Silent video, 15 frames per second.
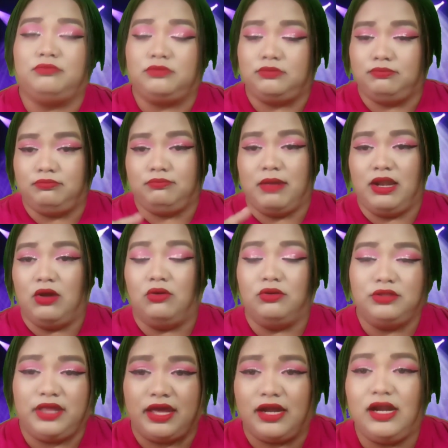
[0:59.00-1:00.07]
below
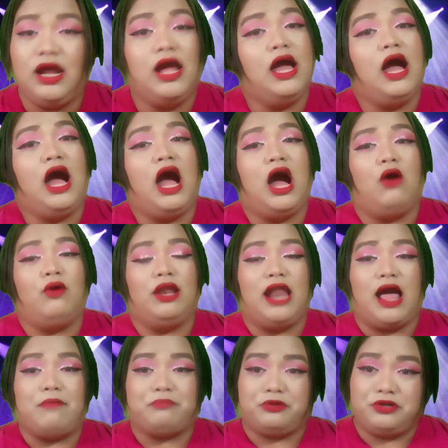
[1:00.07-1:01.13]
there, how will I
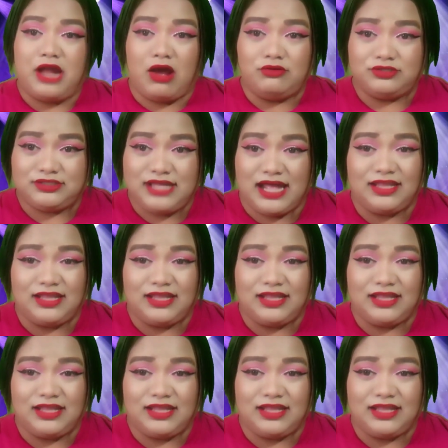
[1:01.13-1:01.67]
pronounce that?